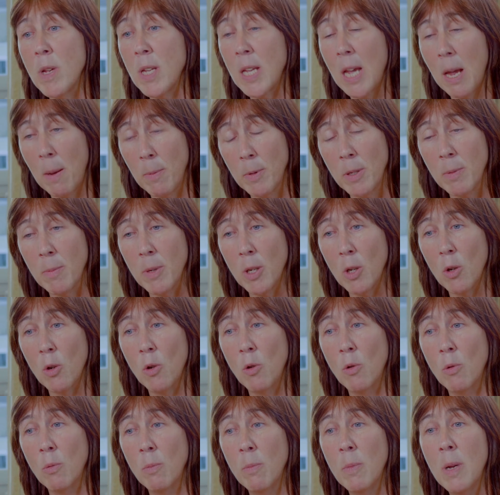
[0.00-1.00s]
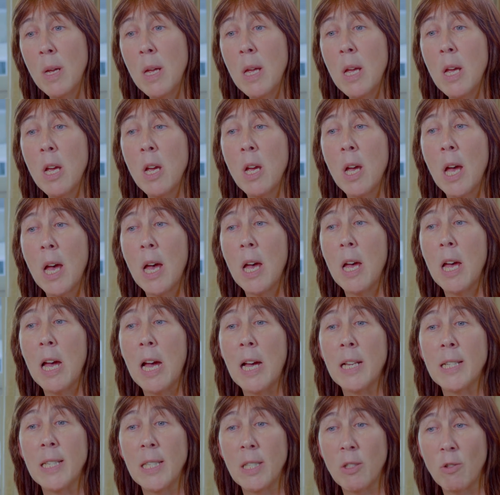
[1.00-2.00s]
kept him at home.
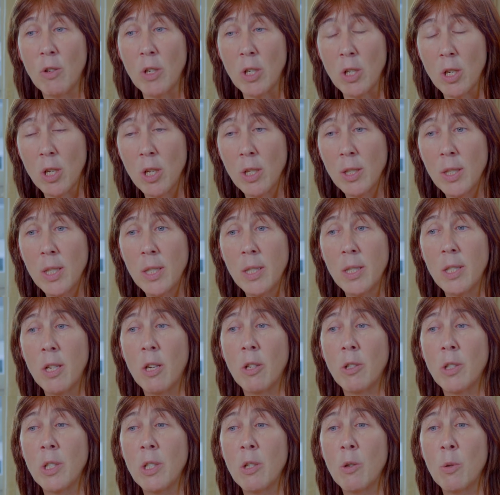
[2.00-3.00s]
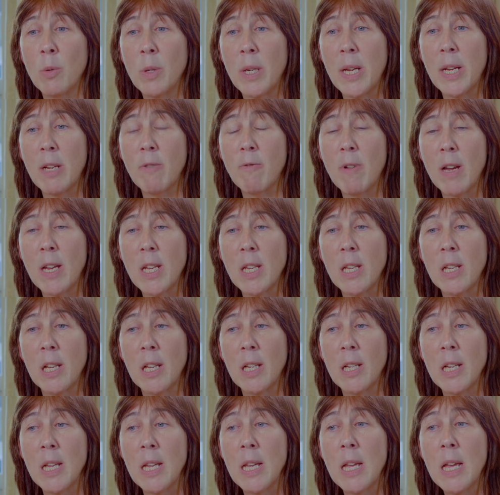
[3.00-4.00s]
Our district nurses started going in
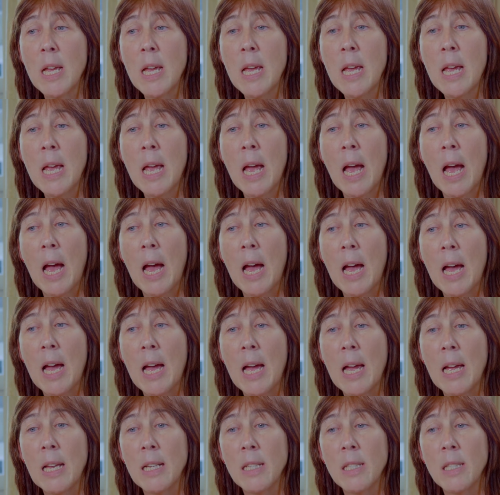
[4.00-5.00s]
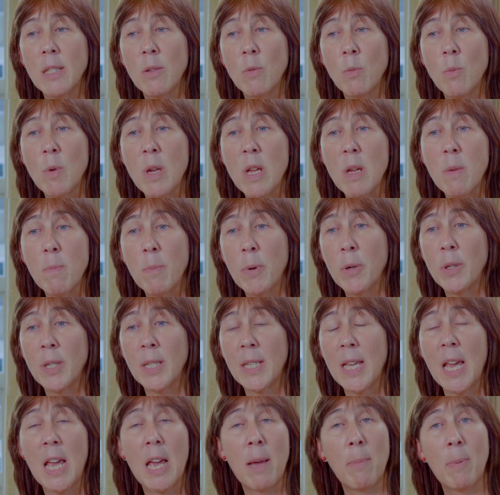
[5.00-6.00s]
regularly, and we put
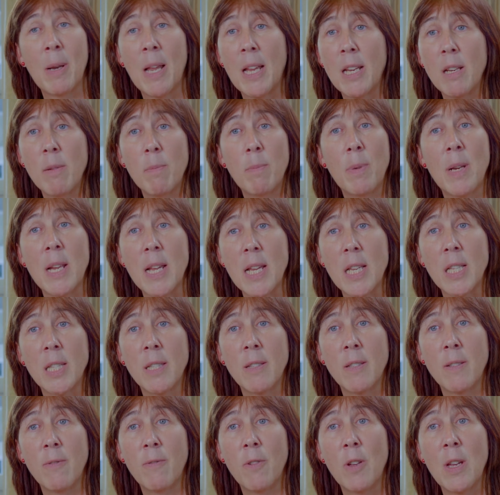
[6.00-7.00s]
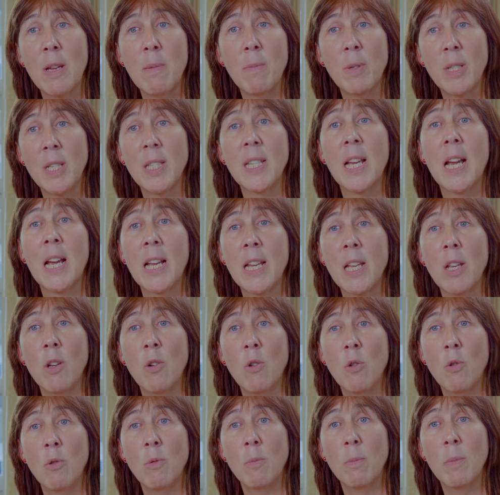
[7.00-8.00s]
a care plan in place for him to die at
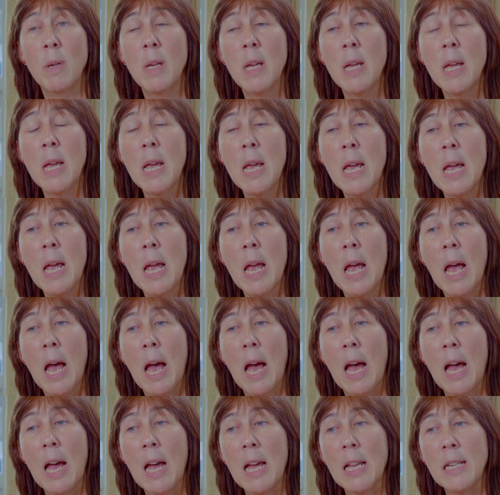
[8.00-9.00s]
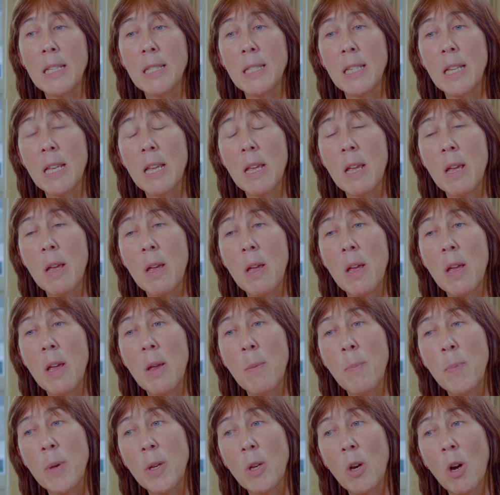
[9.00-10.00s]
home. And
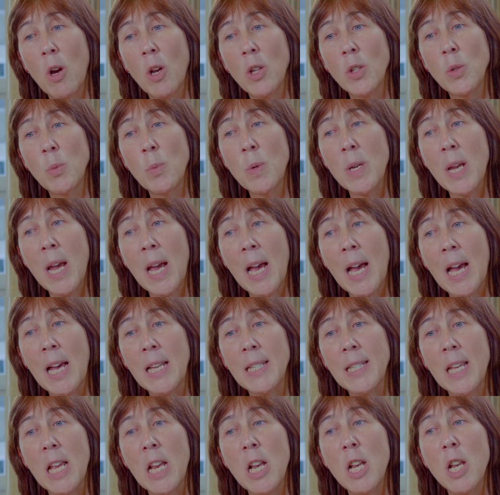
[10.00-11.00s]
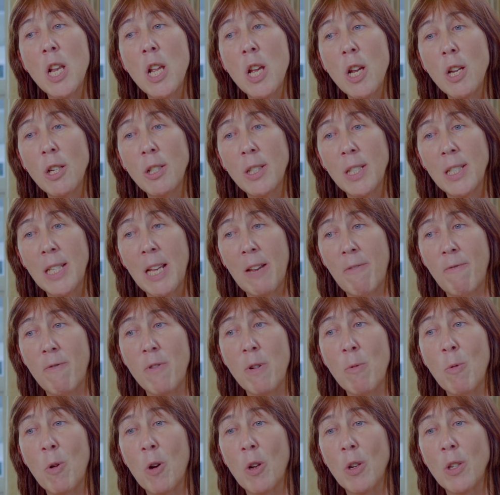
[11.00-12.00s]
because we had alerted
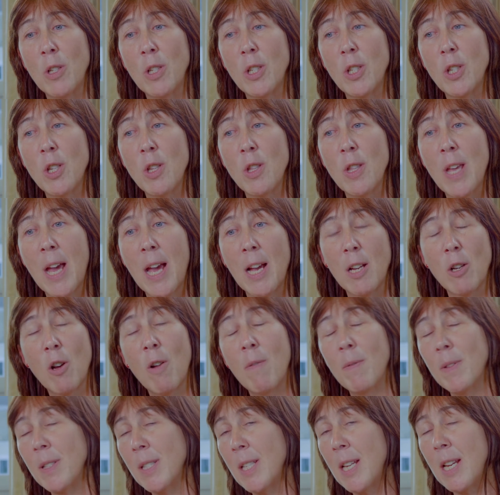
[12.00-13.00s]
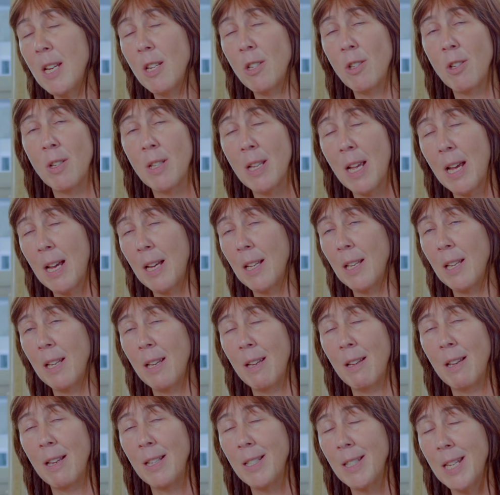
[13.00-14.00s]
everyone to that conversation
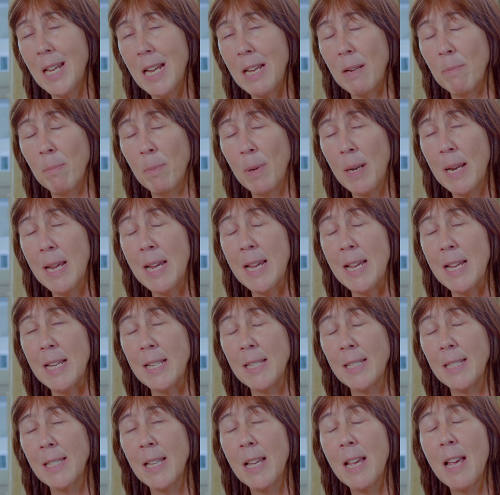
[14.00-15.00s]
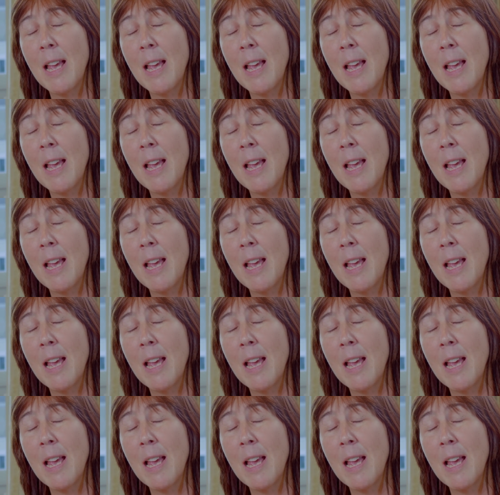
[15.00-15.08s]
that had taken place,